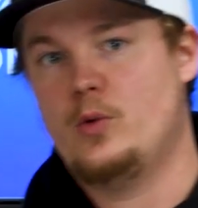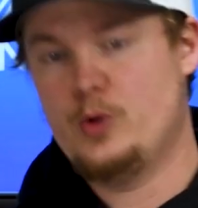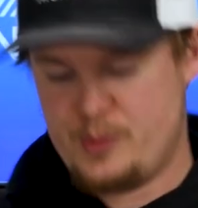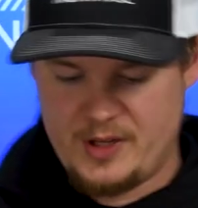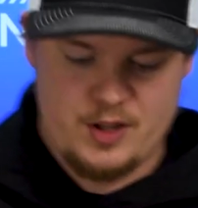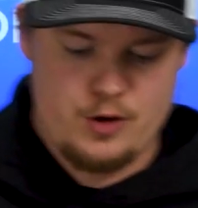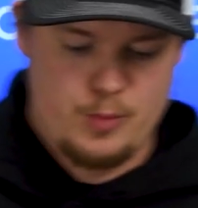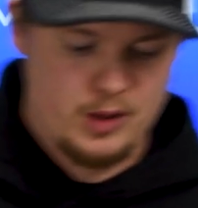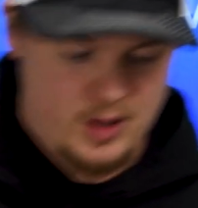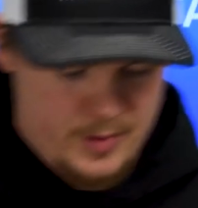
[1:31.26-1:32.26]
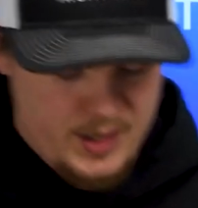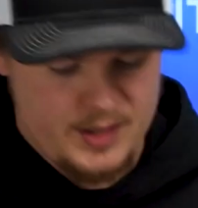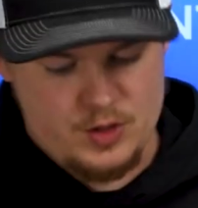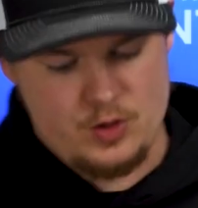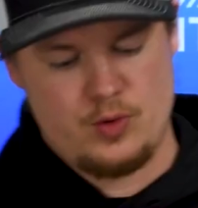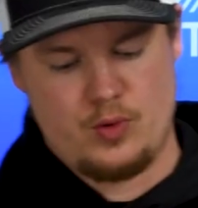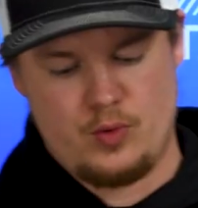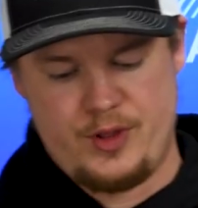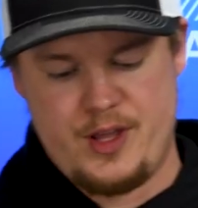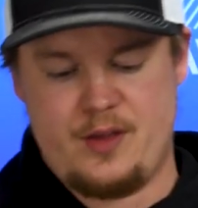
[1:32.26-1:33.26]
which means that you'd be limited
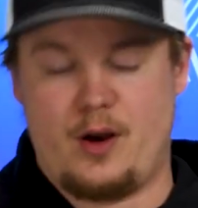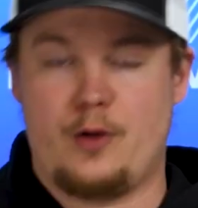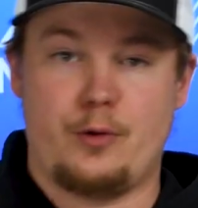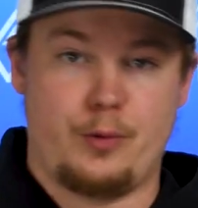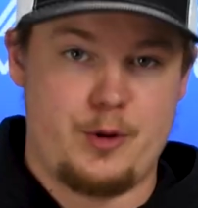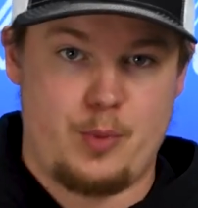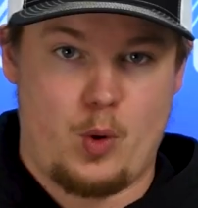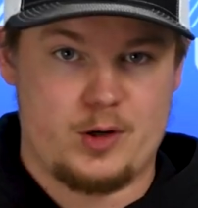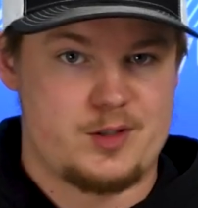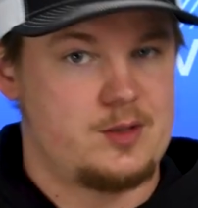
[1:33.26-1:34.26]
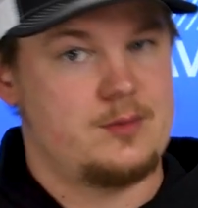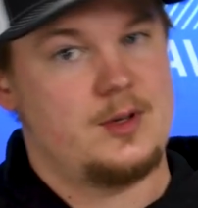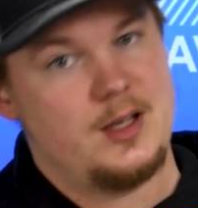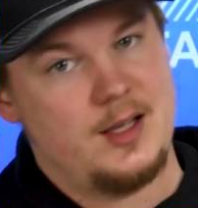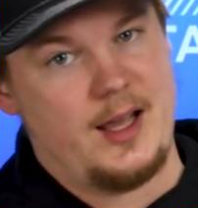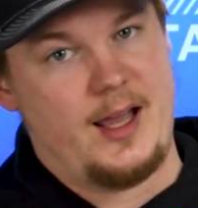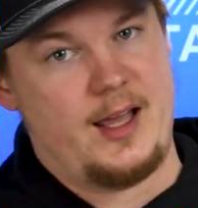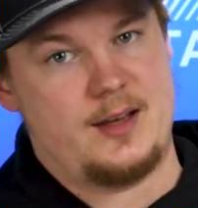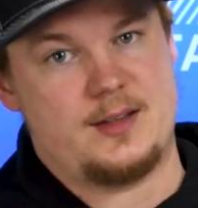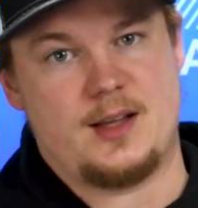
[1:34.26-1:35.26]
to the other 3 ports
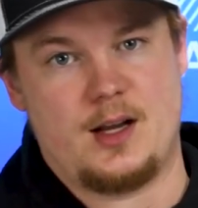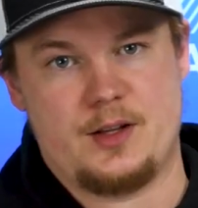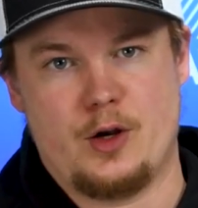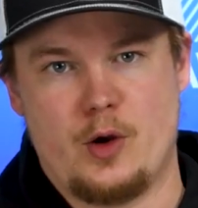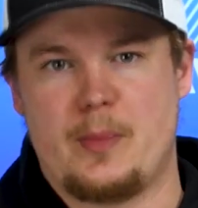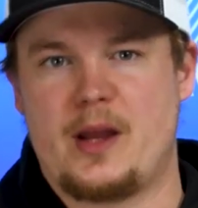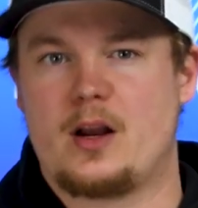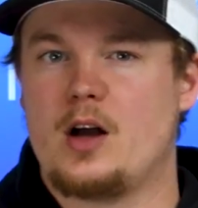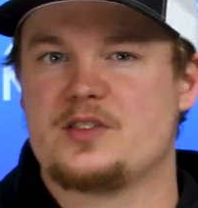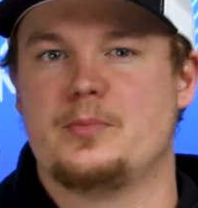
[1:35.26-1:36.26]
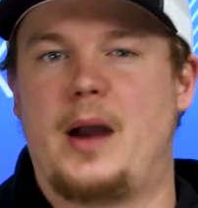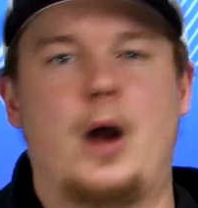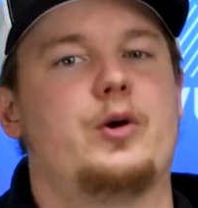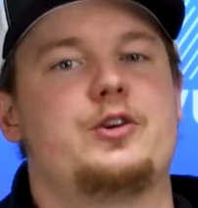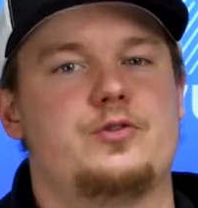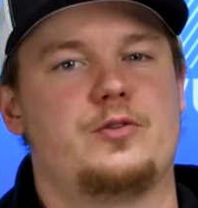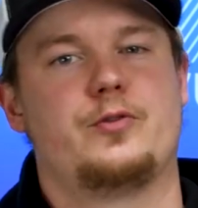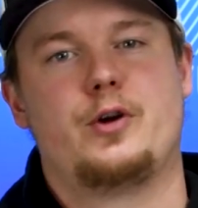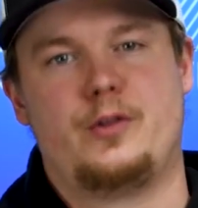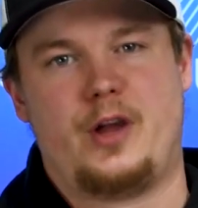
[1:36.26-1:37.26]
and it might cause some power issues
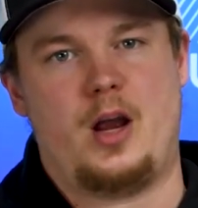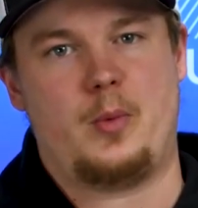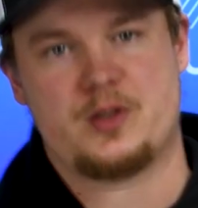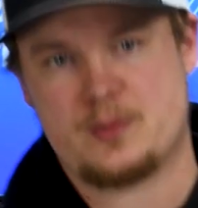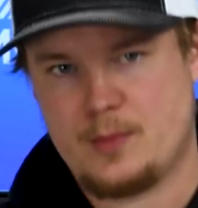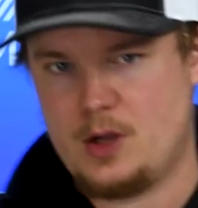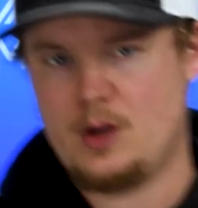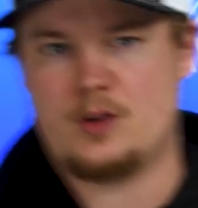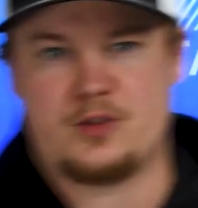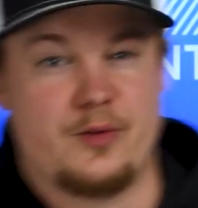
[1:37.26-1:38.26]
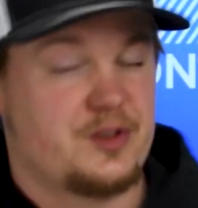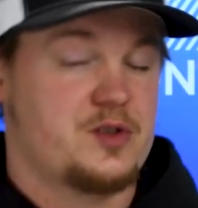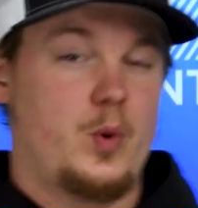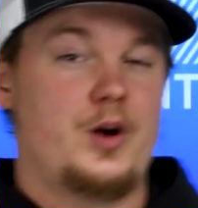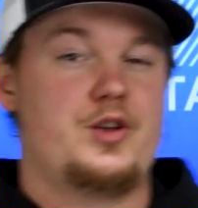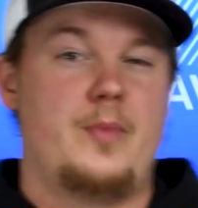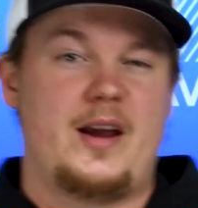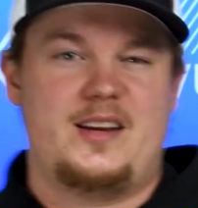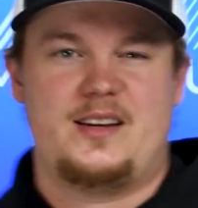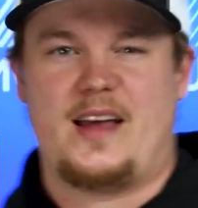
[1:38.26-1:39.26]
for your other cameras. So this is where you
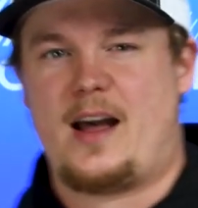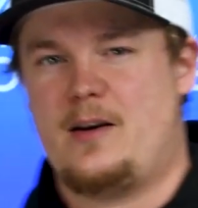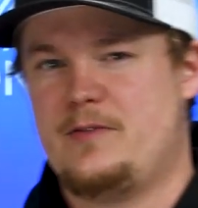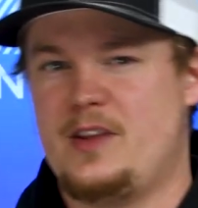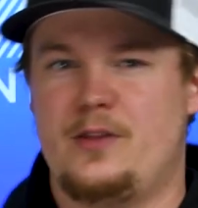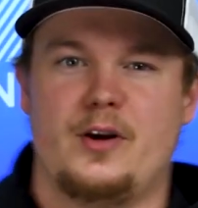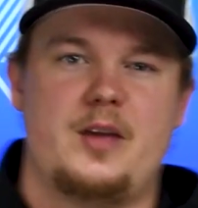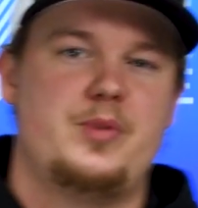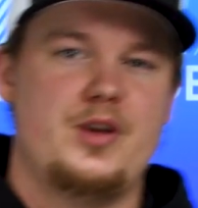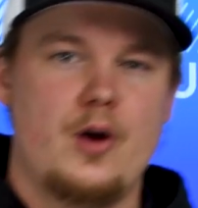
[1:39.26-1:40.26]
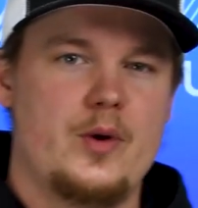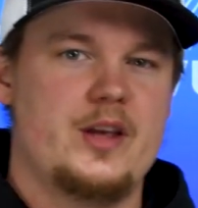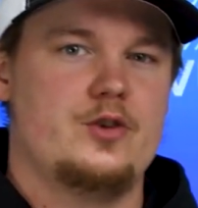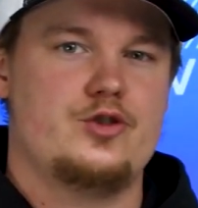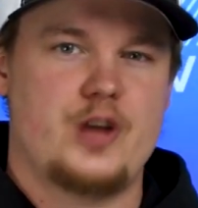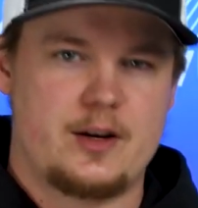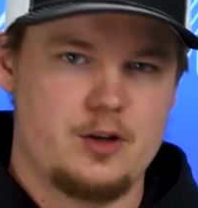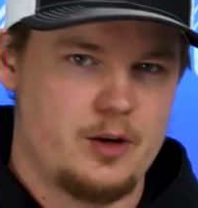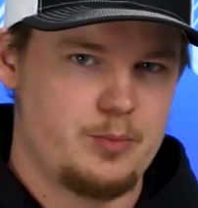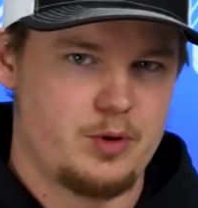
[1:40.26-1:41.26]
might need to have either a PoE
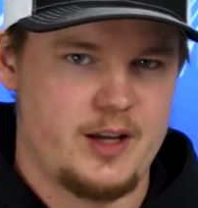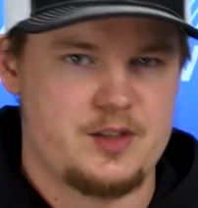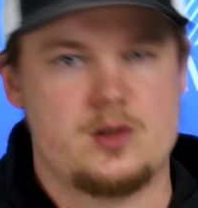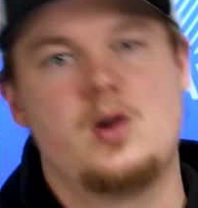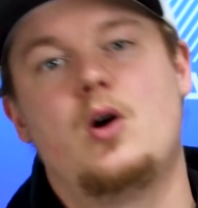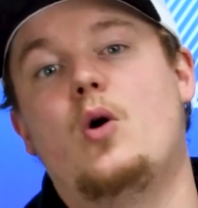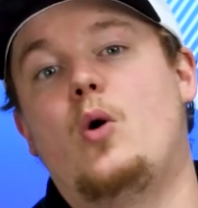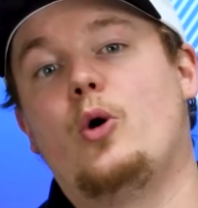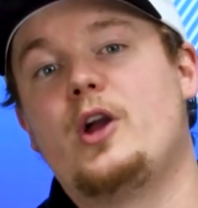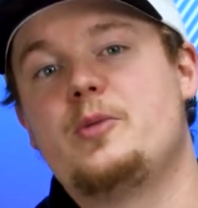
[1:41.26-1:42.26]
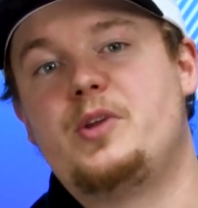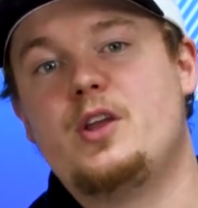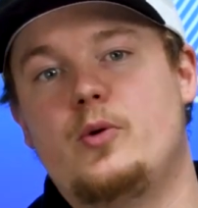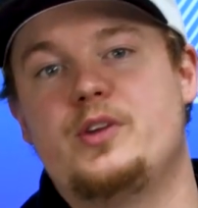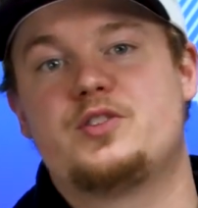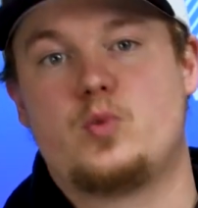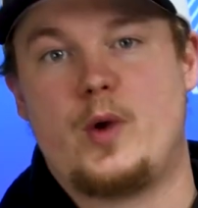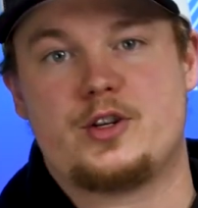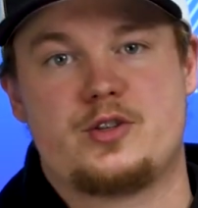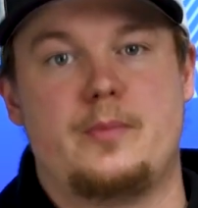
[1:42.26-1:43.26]
injector in place or a PoE
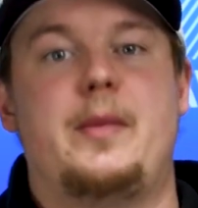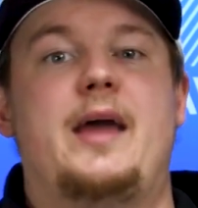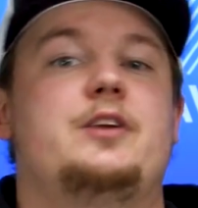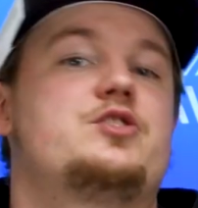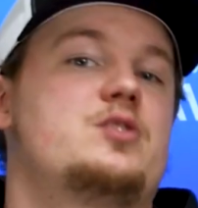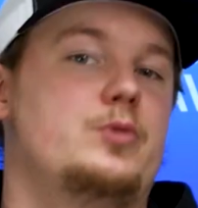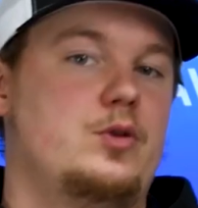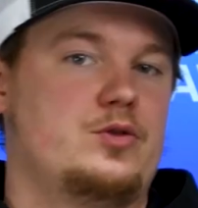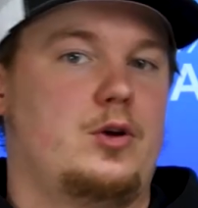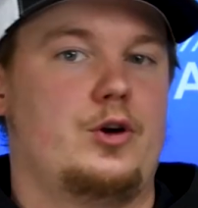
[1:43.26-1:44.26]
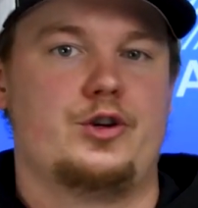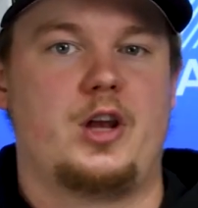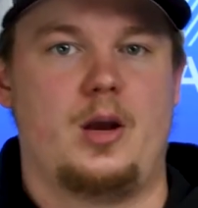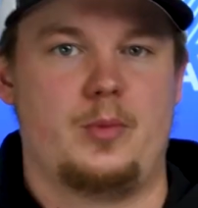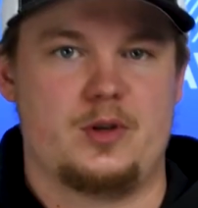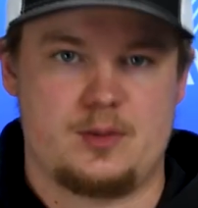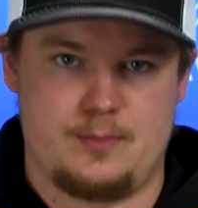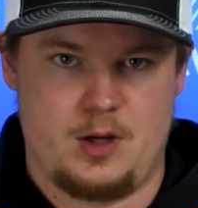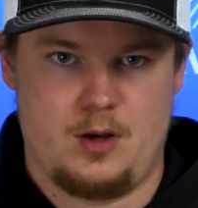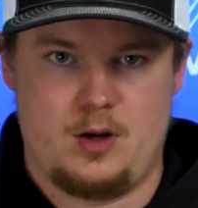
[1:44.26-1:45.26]
switch to manage some of those larger cameras.